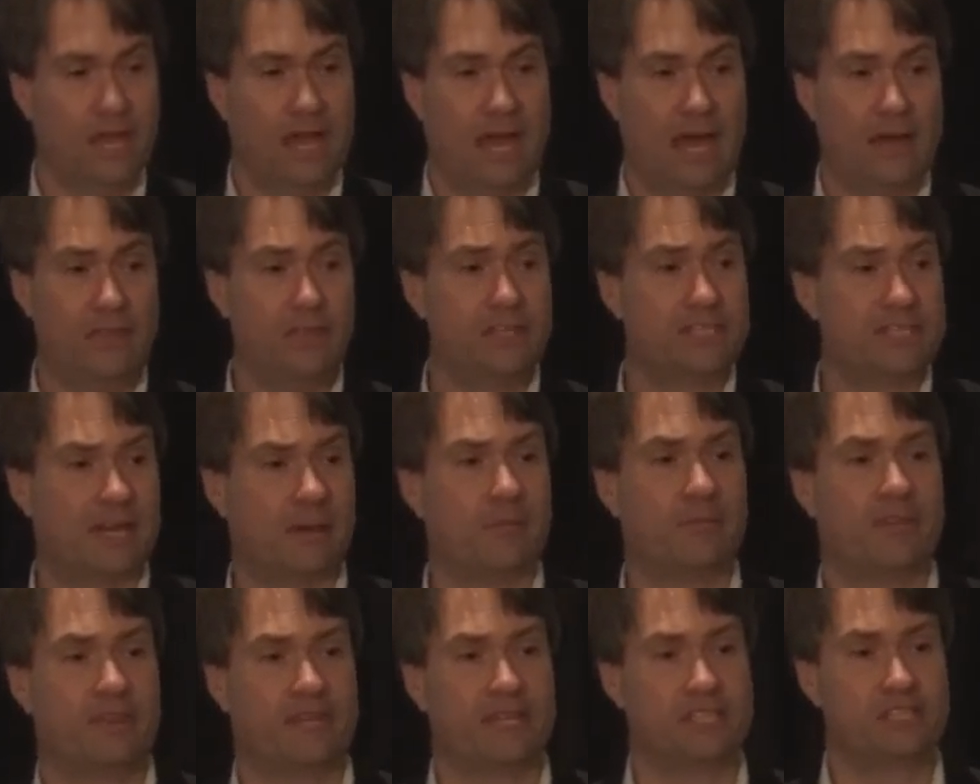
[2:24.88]
Other
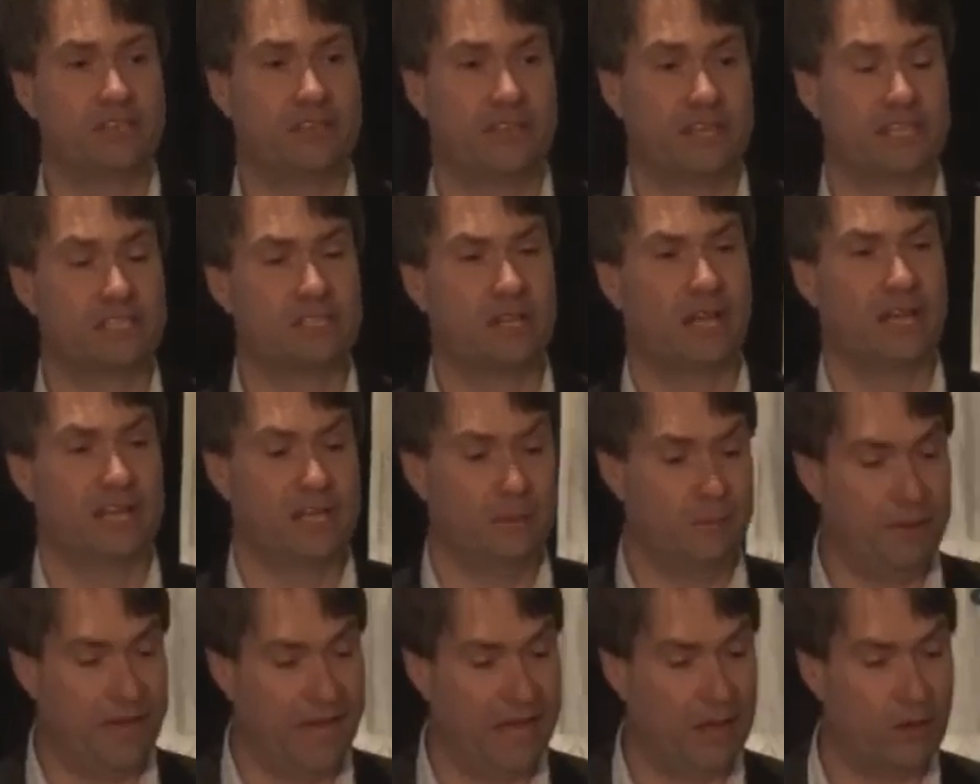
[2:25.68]
dumb things are things like the
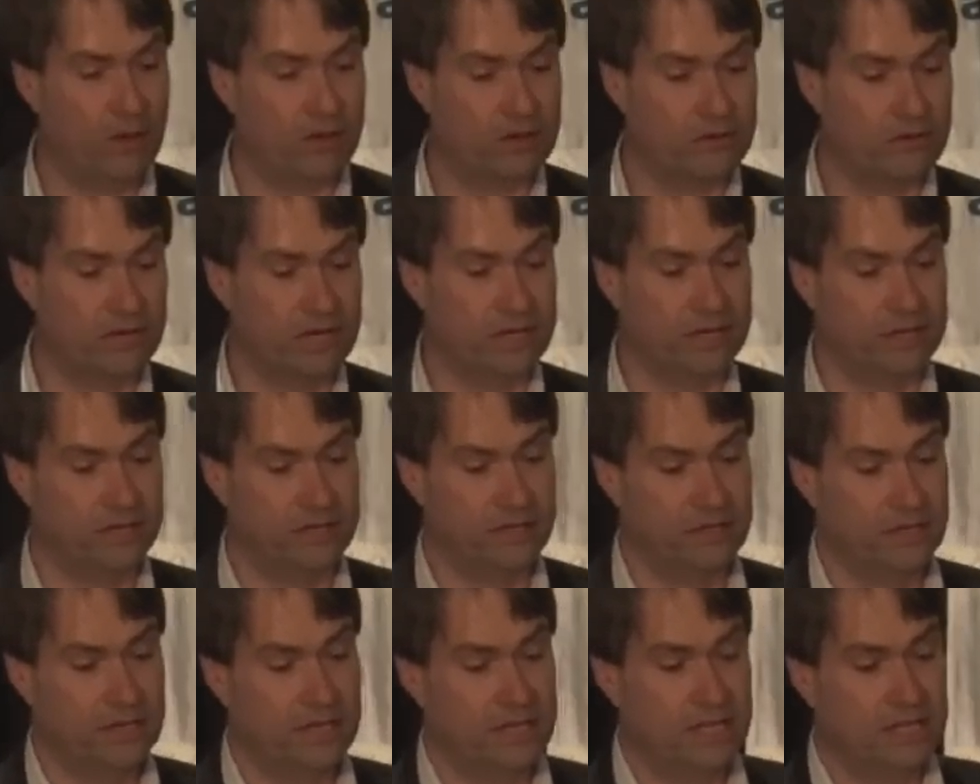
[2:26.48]
power grid.
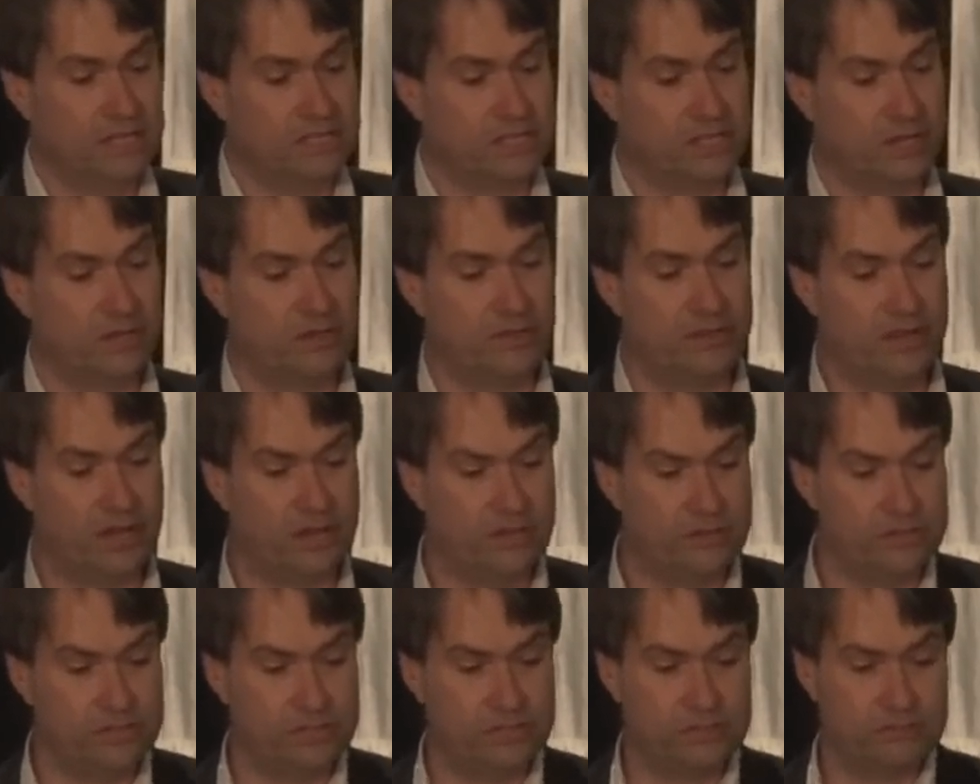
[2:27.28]
So
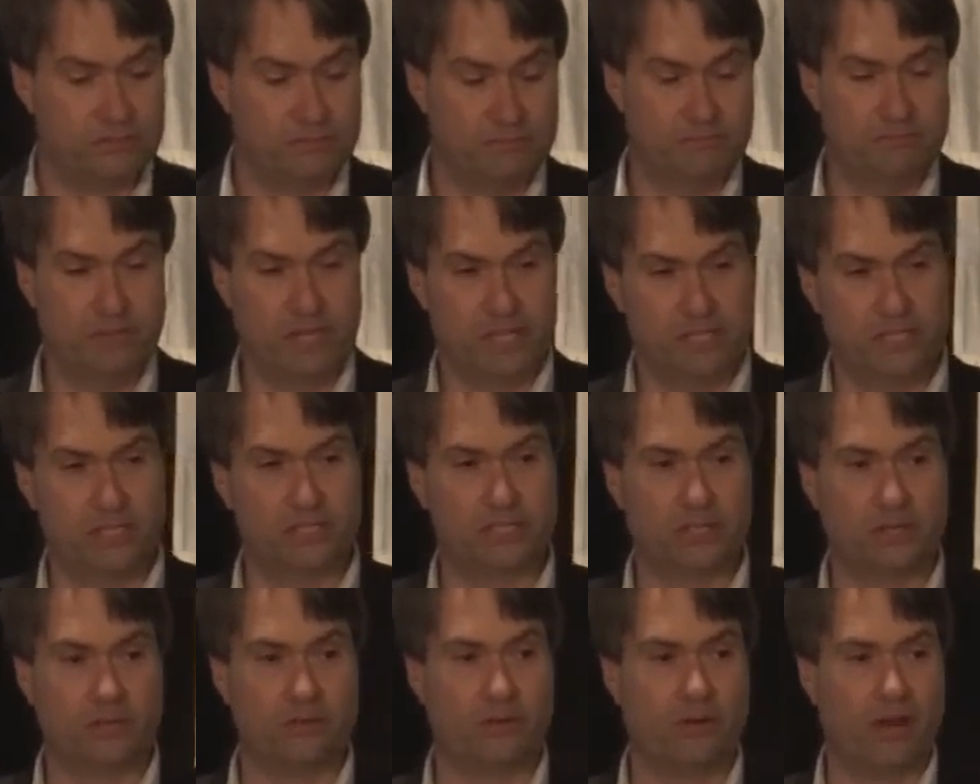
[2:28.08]
those pictures
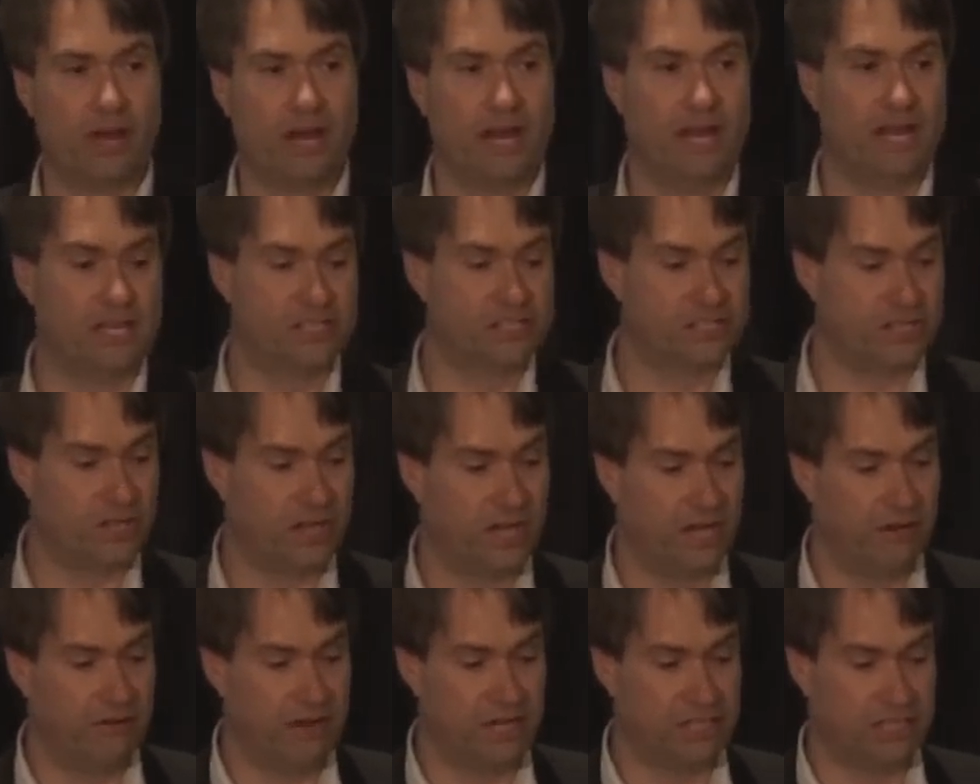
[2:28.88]
on the right-hand
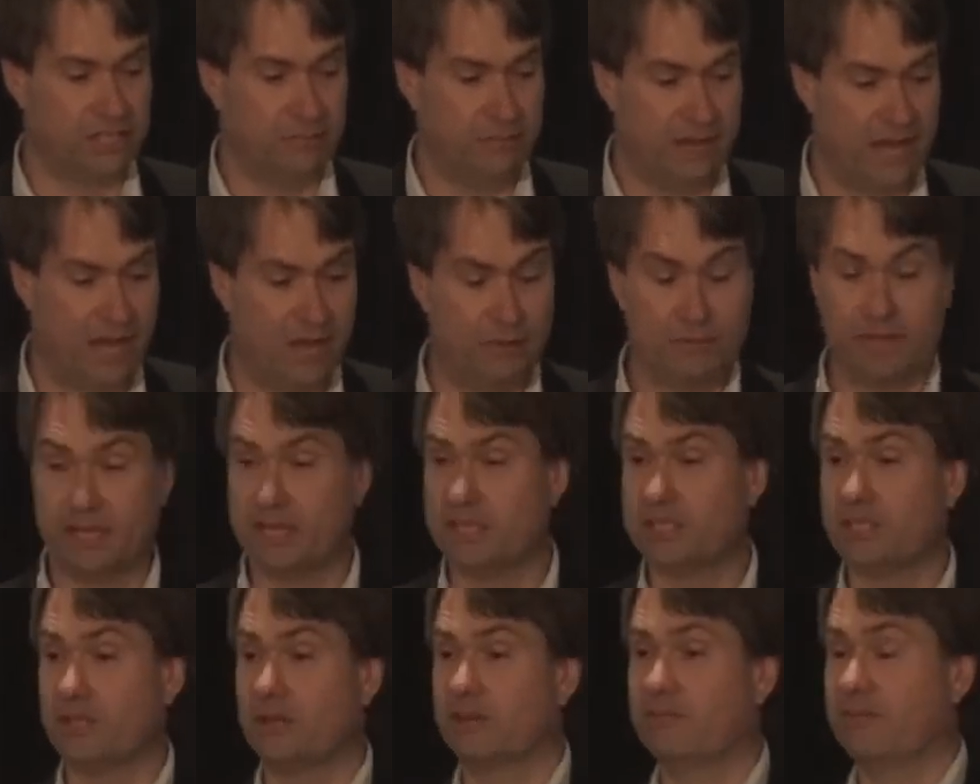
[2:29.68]
side are actually power
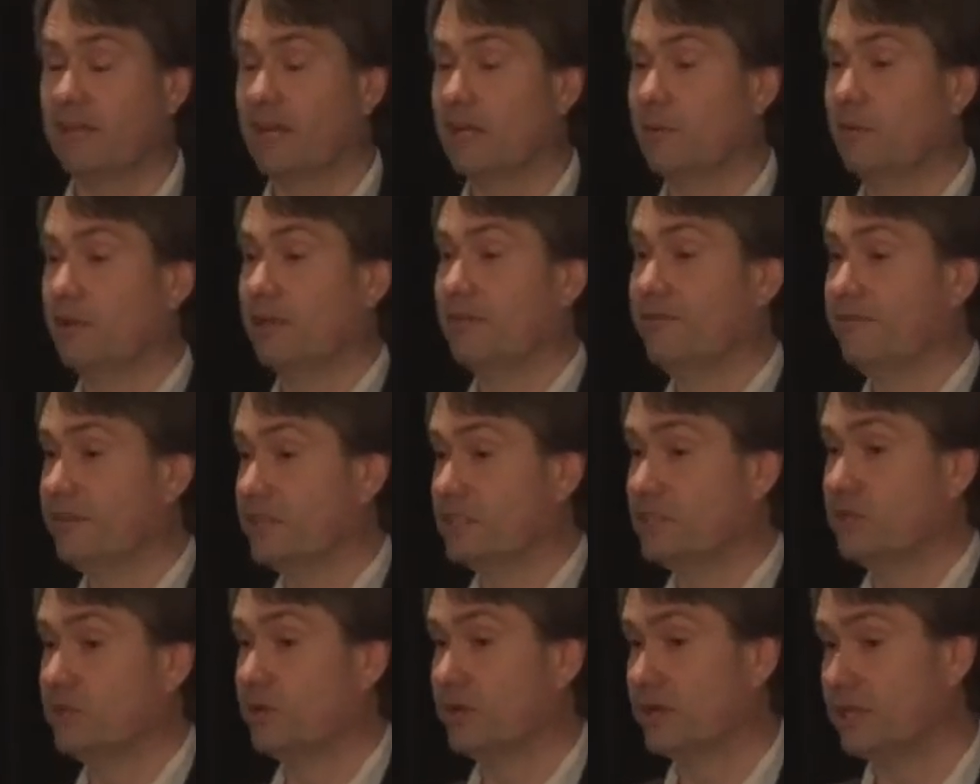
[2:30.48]
meters that are available in
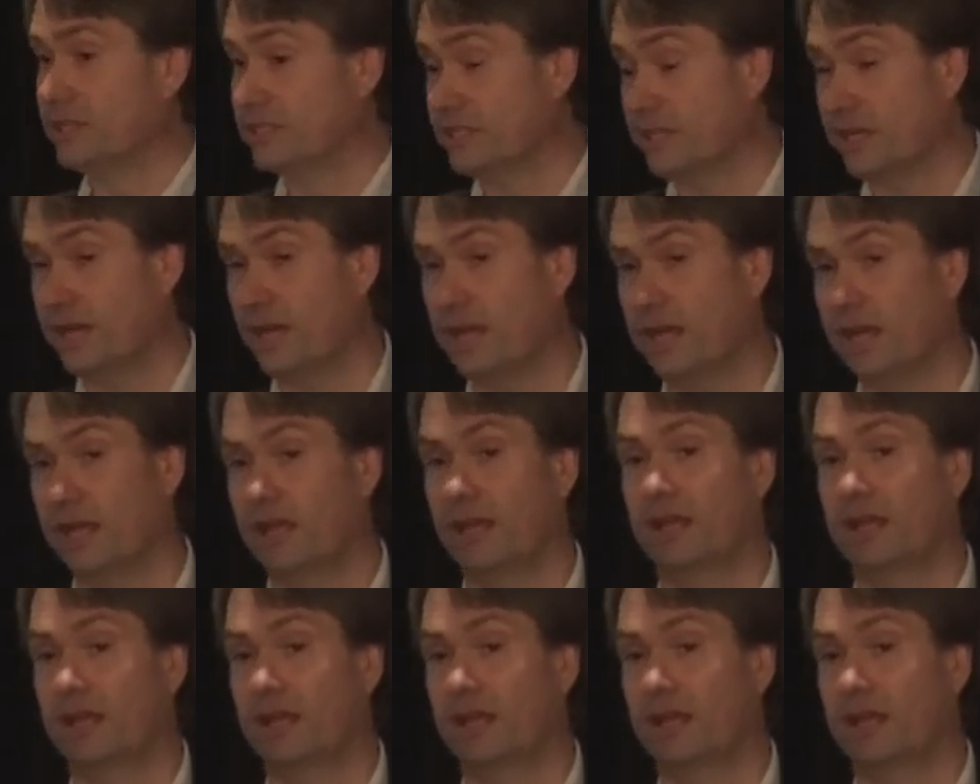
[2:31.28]
Victoria today.